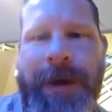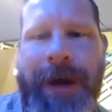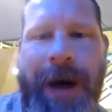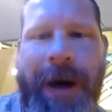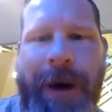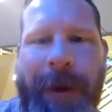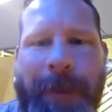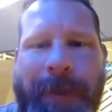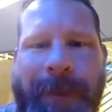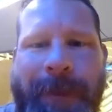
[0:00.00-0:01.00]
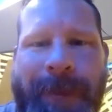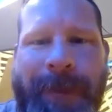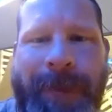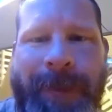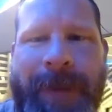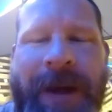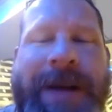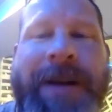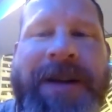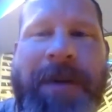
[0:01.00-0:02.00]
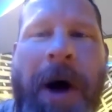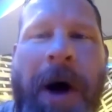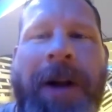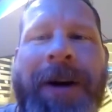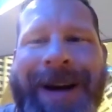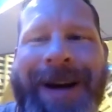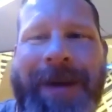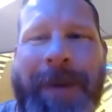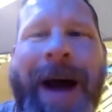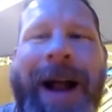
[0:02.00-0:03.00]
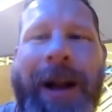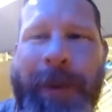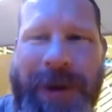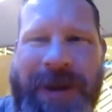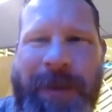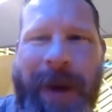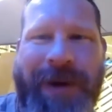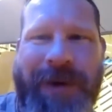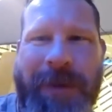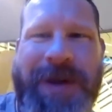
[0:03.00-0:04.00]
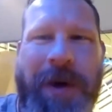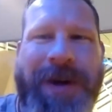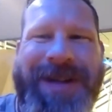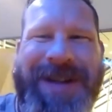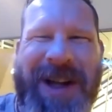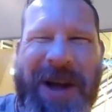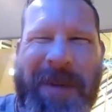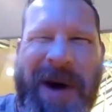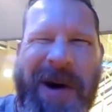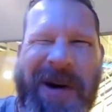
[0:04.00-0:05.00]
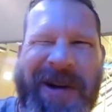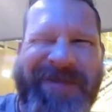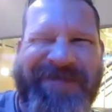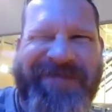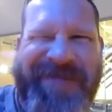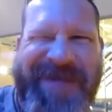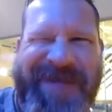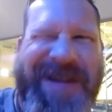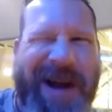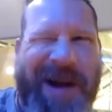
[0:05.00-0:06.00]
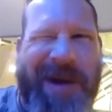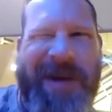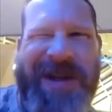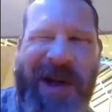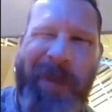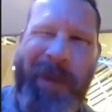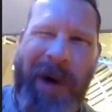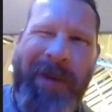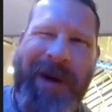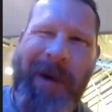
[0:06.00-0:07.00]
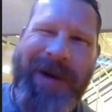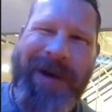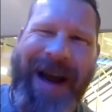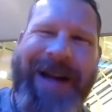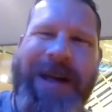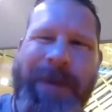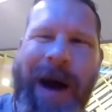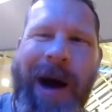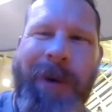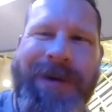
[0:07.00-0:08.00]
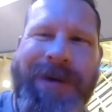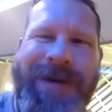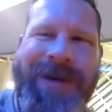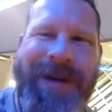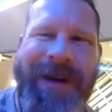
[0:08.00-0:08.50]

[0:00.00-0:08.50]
Uh, he's on the smaller end of the Malamute spectrum. So he's still about, still probably about 90 pounds. Yeah.